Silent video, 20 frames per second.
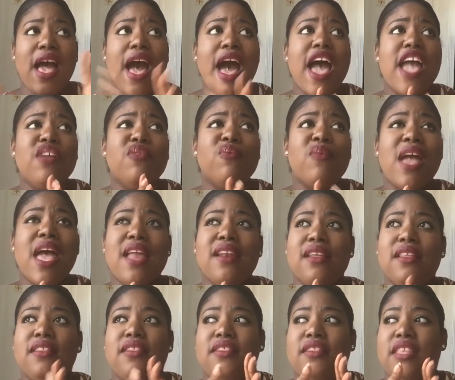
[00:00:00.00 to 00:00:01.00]
I read
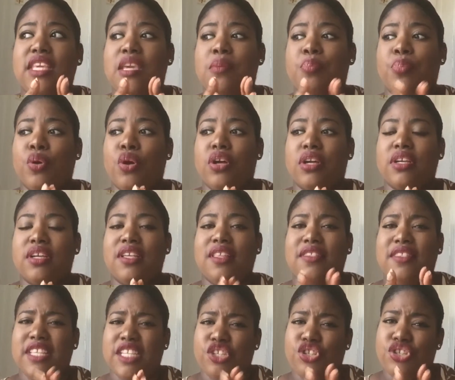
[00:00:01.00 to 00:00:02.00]
the book The